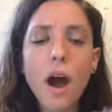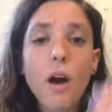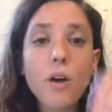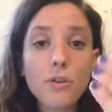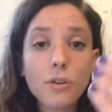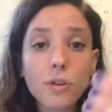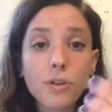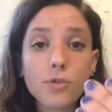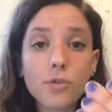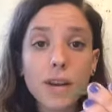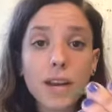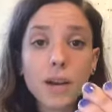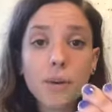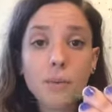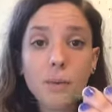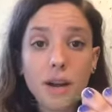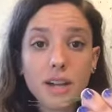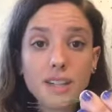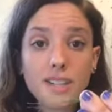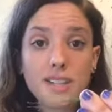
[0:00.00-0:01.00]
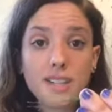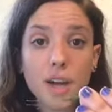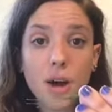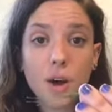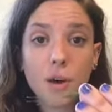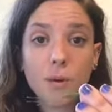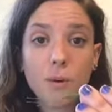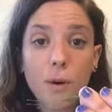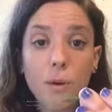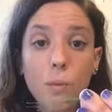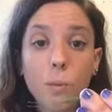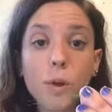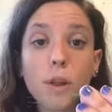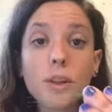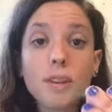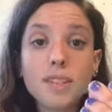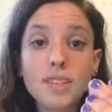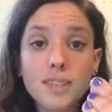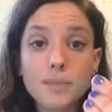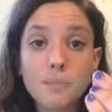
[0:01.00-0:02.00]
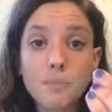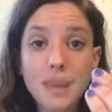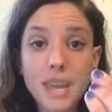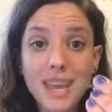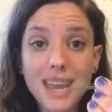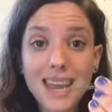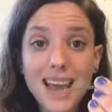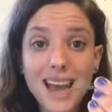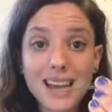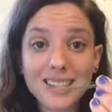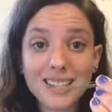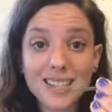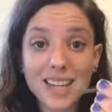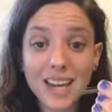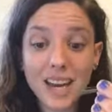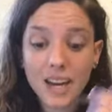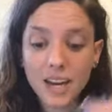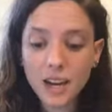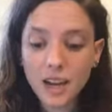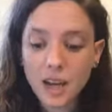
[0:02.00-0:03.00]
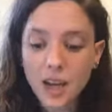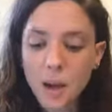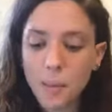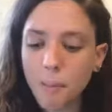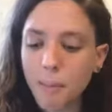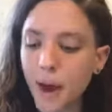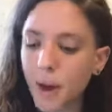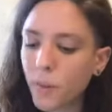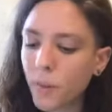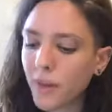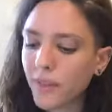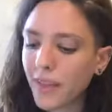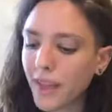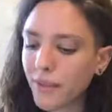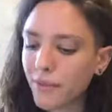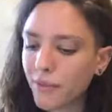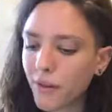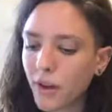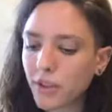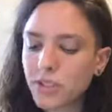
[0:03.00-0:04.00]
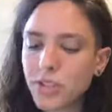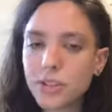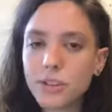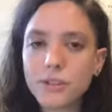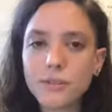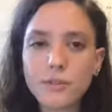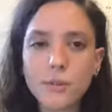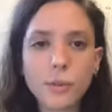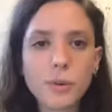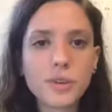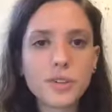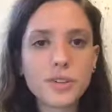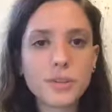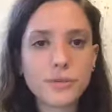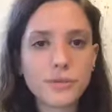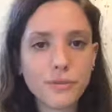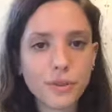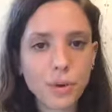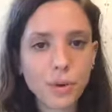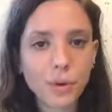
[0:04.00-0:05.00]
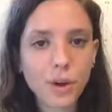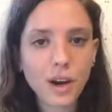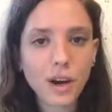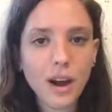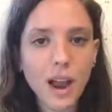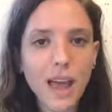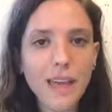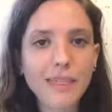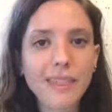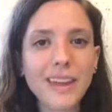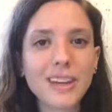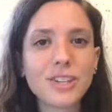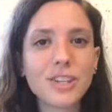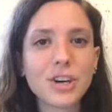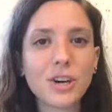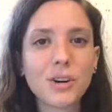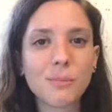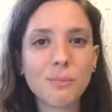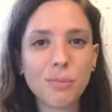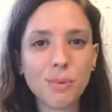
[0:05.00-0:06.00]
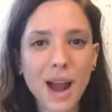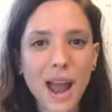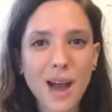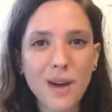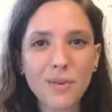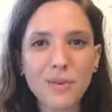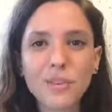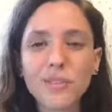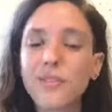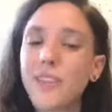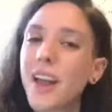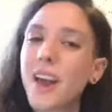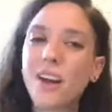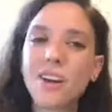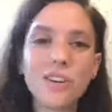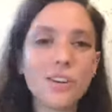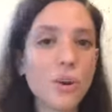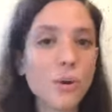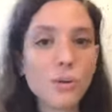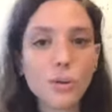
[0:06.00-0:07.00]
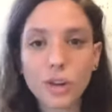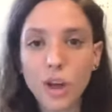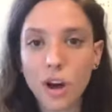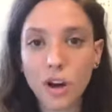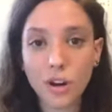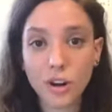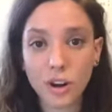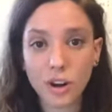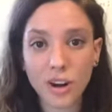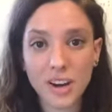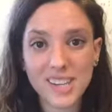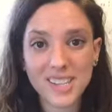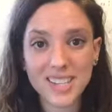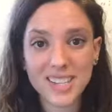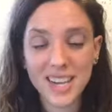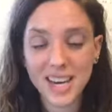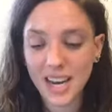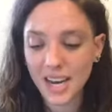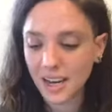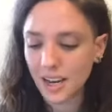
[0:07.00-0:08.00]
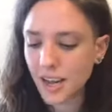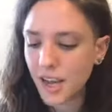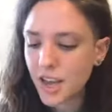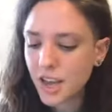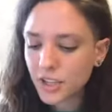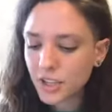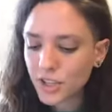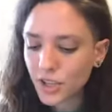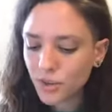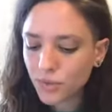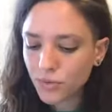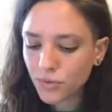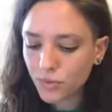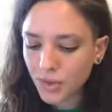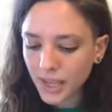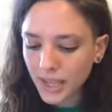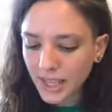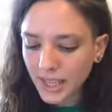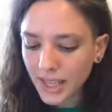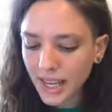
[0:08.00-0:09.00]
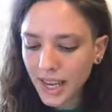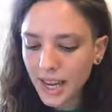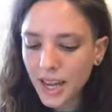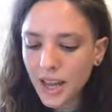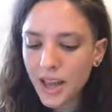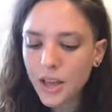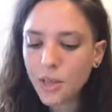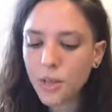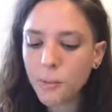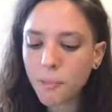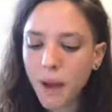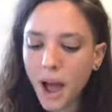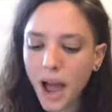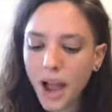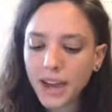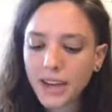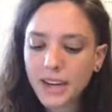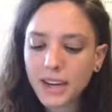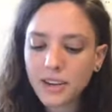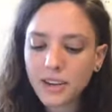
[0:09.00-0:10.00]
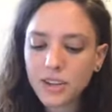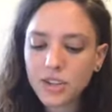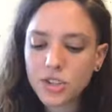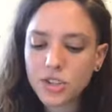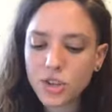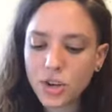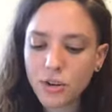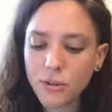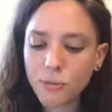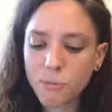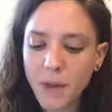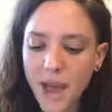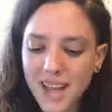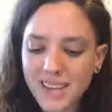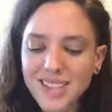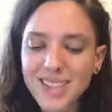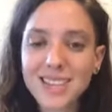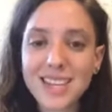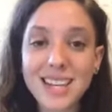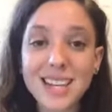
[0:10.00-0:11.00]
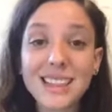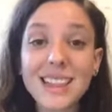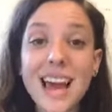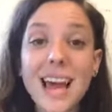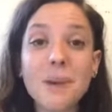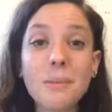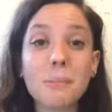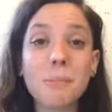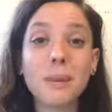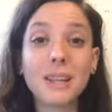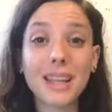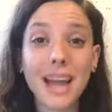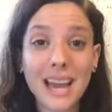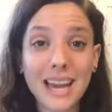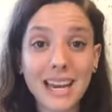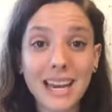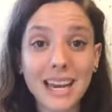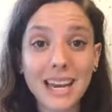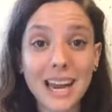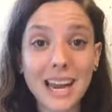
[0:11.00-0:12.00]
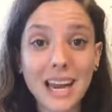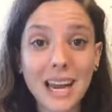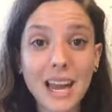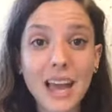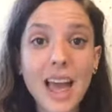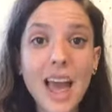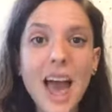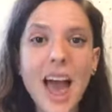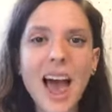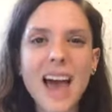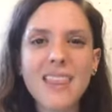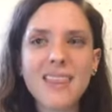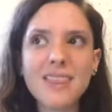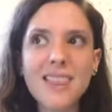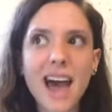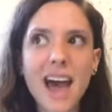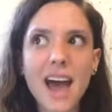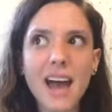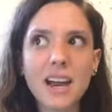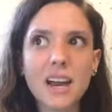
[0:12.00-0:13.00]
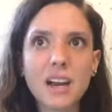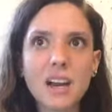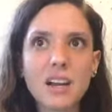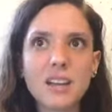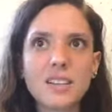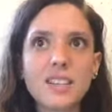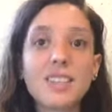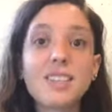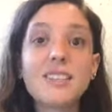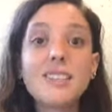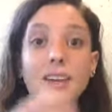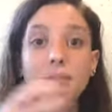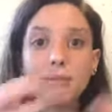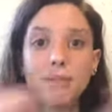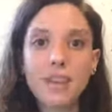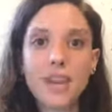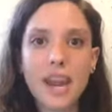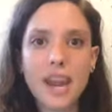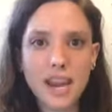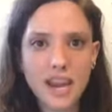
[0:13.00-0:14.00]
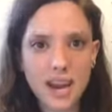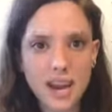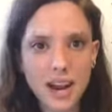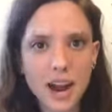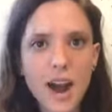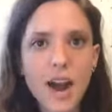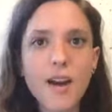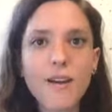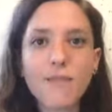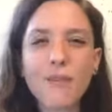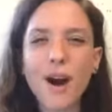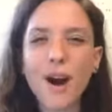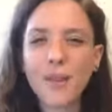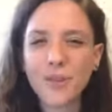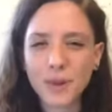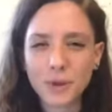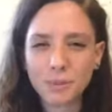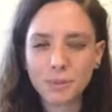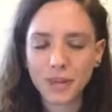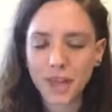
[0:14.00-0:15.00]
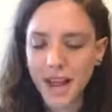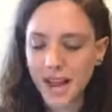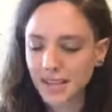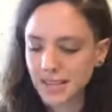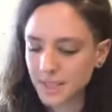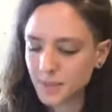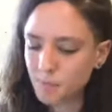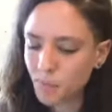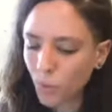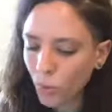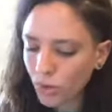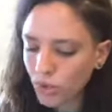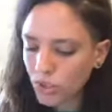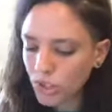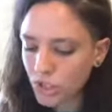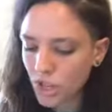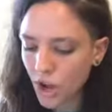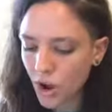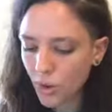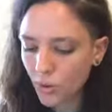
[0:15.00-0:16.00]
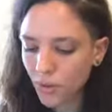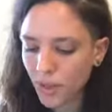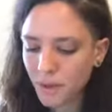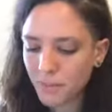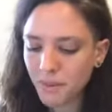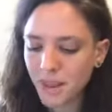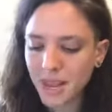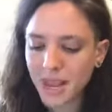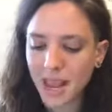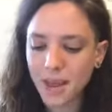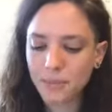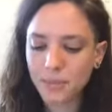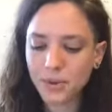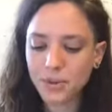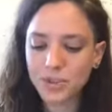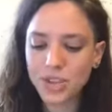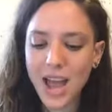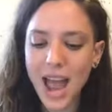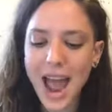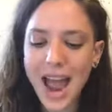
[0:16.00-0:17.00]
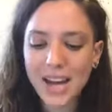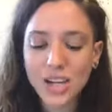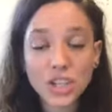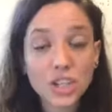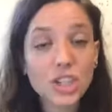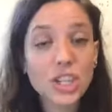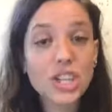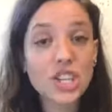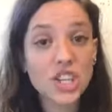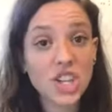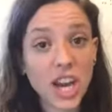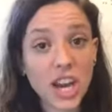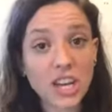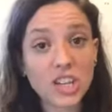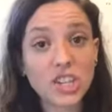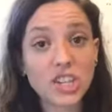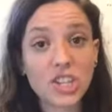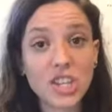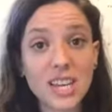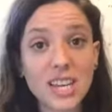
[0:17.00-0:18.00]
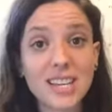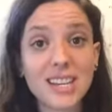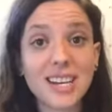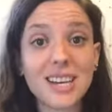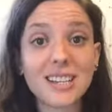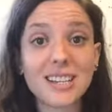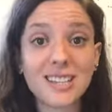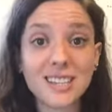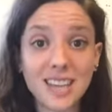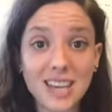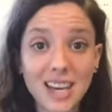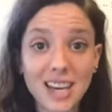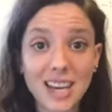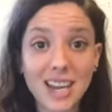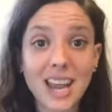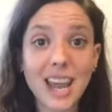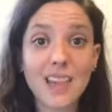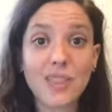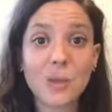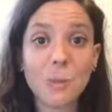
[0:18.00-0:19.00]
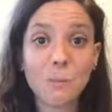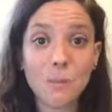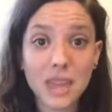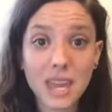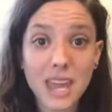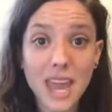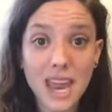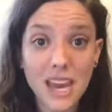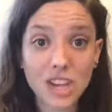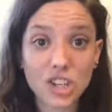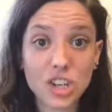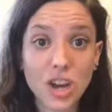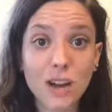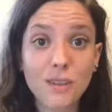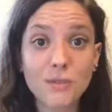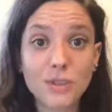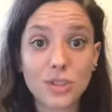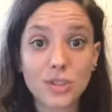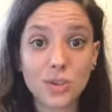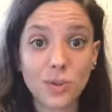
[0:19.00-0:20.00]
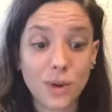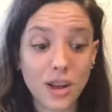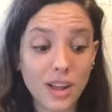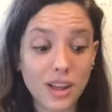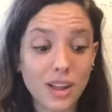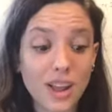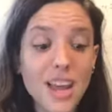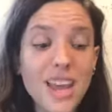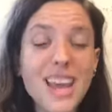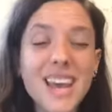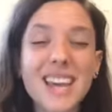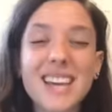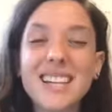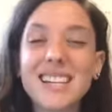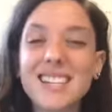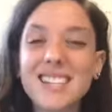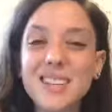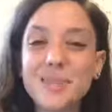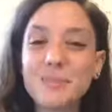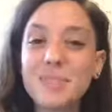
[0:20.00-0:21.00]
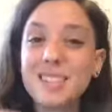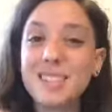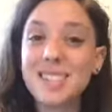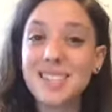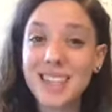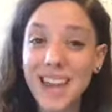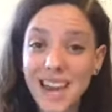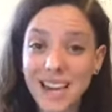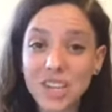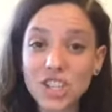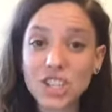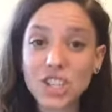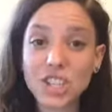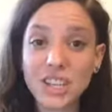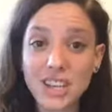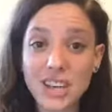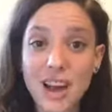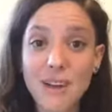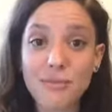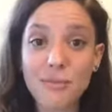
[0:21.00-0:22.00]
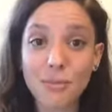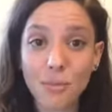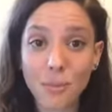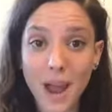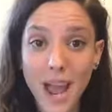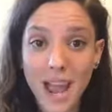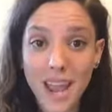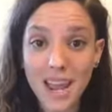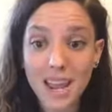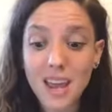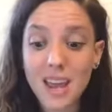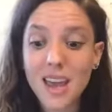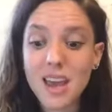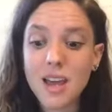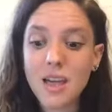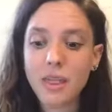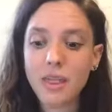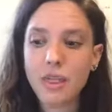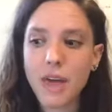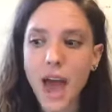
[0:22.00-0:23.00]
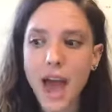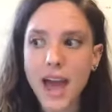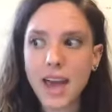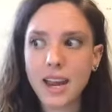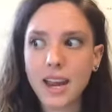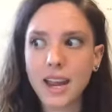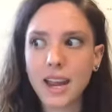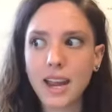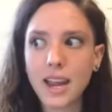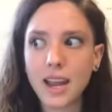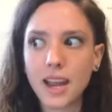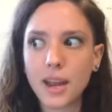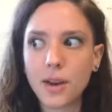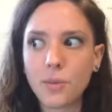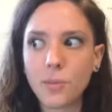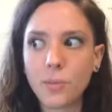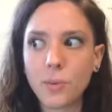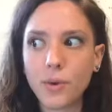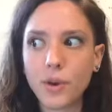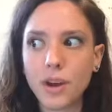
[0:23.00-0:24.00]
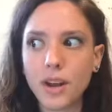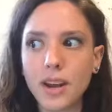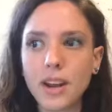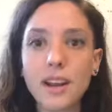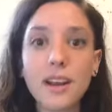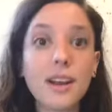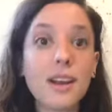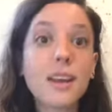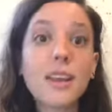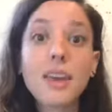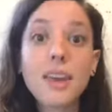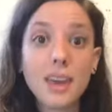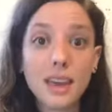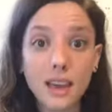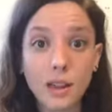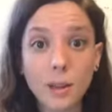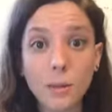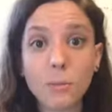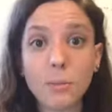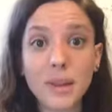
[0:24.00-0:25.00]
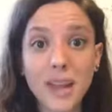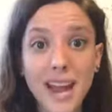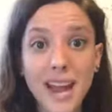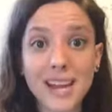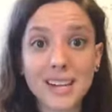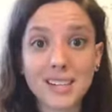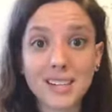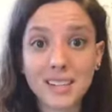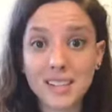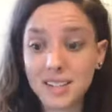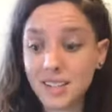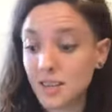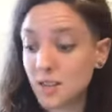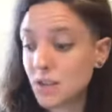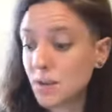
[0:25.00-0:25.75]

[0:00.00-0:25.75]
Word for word: the green ones, though, will be acidic, but when they fall to the forest floor and they turn brown, they are no longer acidic. So really, the pine needles serve best in that blanketing and that suffocating of other plants, more so than being able to actually change the acidity and the pH of the soil in a substantial enough way that it would kill plants